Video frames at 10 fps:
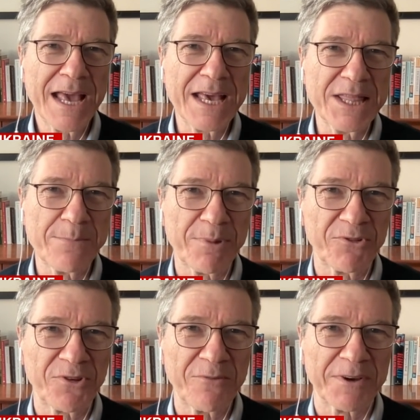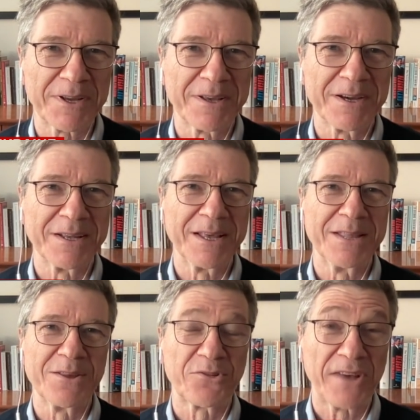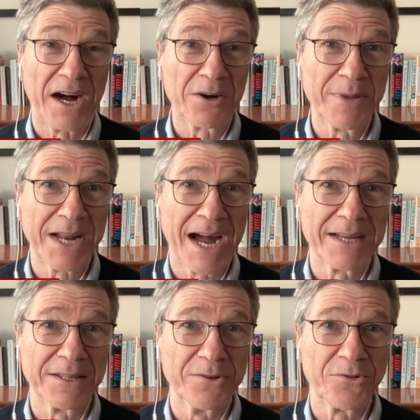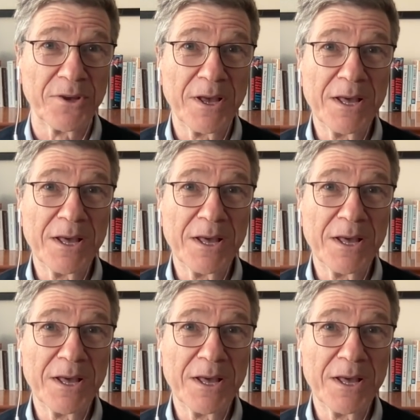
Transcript: in the Pacific, uh, in the Solomon Islands,